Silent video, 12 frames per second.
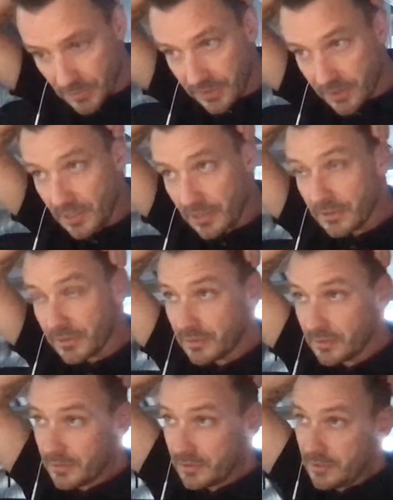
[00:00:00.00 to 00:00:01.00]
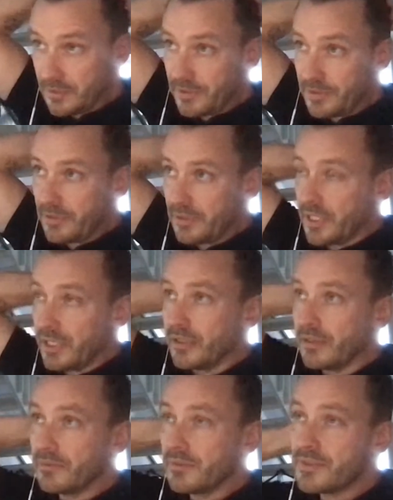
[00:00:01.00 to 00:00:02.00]
But then,
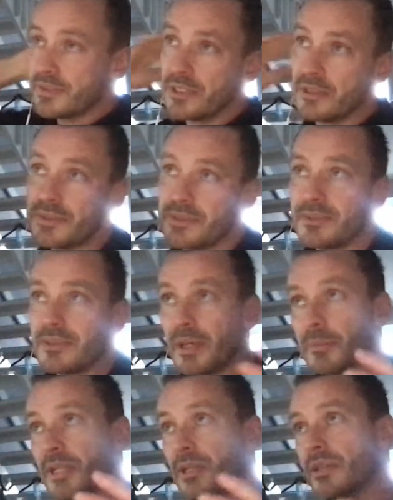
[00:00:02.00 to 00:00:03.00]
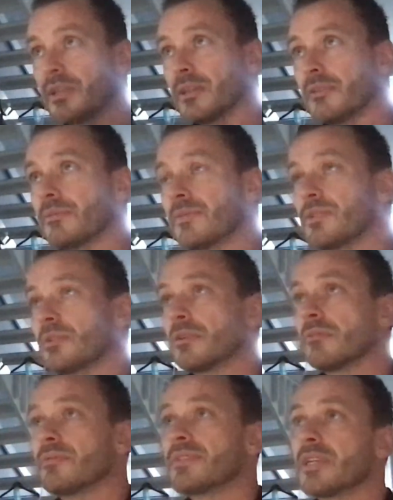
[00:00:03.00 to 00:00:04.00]
since, you can
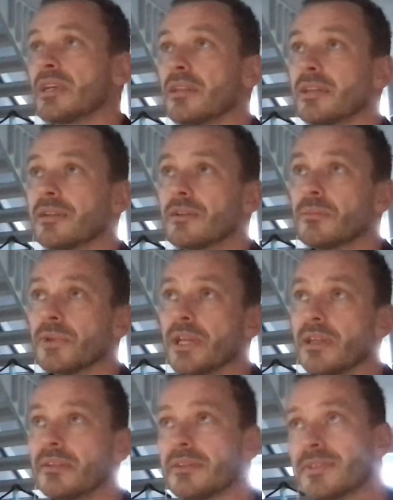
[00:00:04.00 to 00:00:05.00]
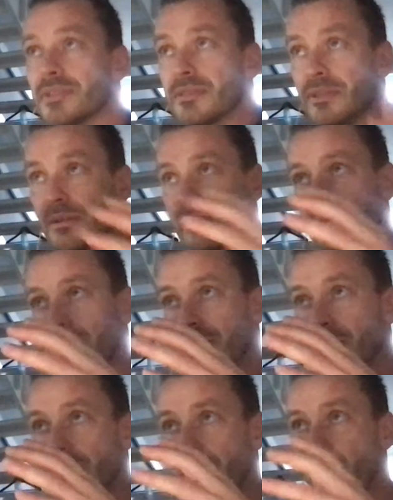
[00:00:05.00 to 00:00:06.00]
sort of say that Kubernetes is
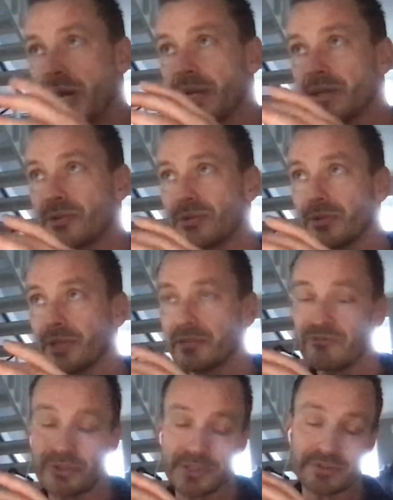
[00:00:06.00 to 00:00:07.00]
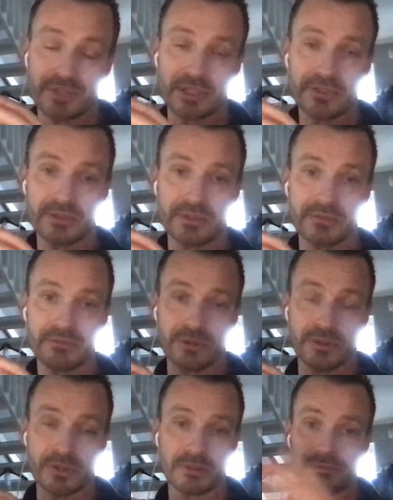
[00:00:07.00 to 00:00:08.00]
a micro infrastructure
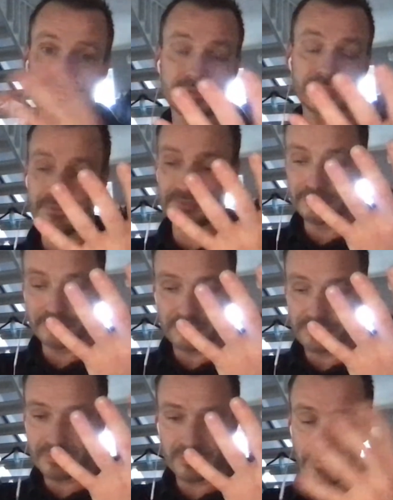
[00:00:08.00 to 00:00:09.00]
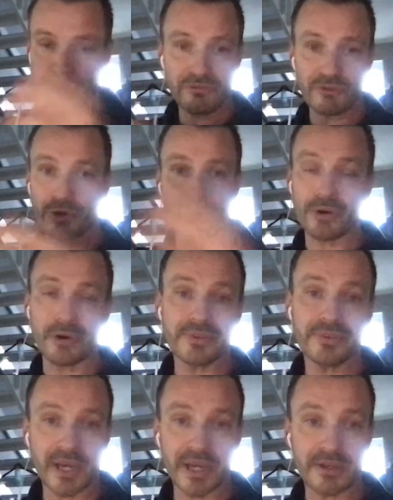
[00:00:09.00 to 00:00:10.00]
for your
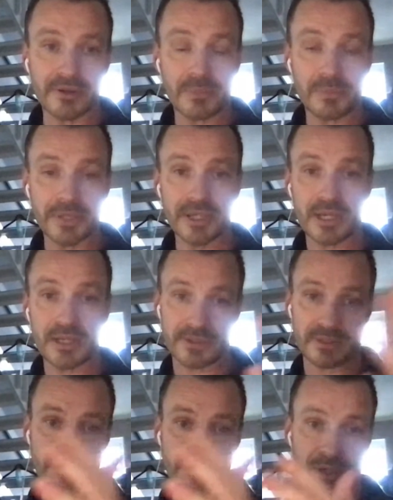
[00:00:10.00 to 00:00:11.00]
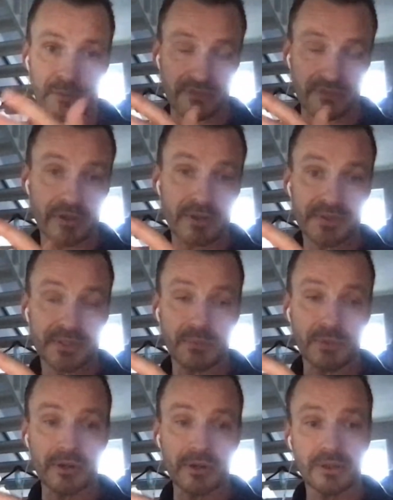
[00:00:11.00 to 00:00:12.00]
entire application. Very
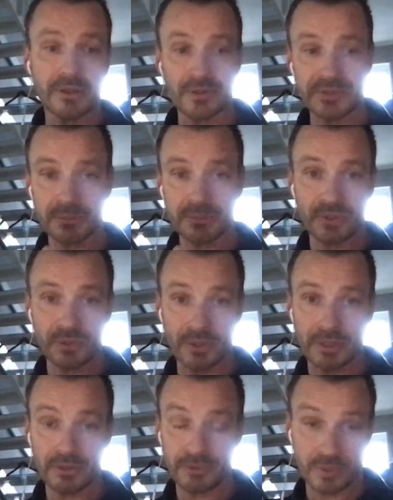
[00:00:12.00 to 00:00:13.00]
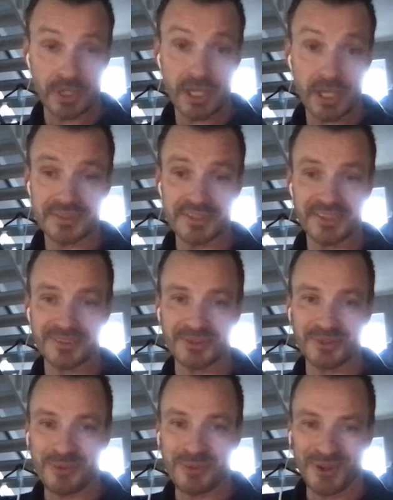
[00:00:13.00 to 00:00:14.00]
similar in concept to a data
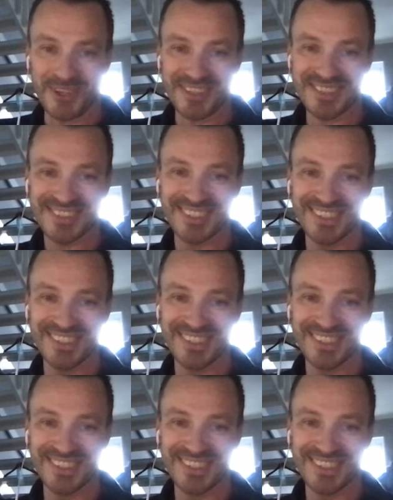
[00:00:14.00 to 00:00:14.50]
center, to be honest.